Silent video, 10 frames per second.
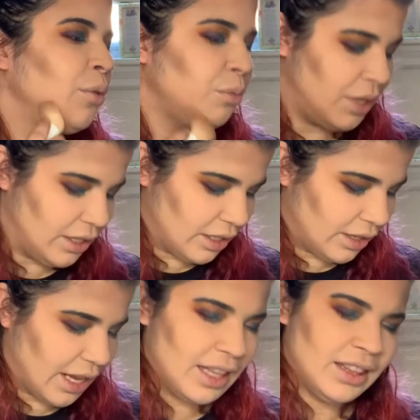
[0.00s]
reads
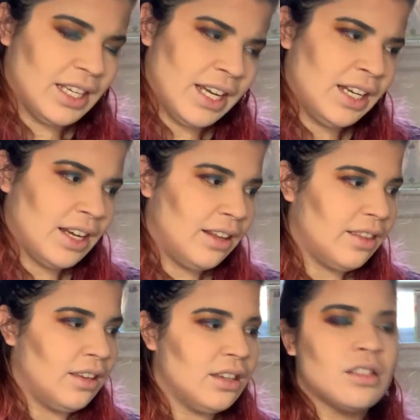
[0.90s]
in that line, and I
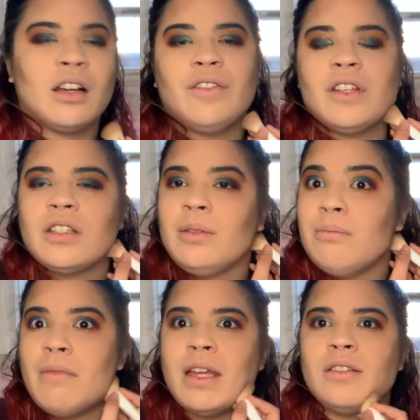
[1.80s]
think it's obviously
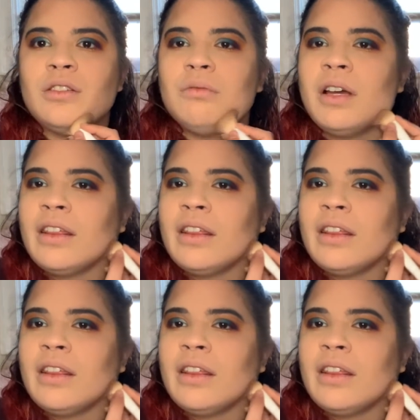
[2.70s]
meant to.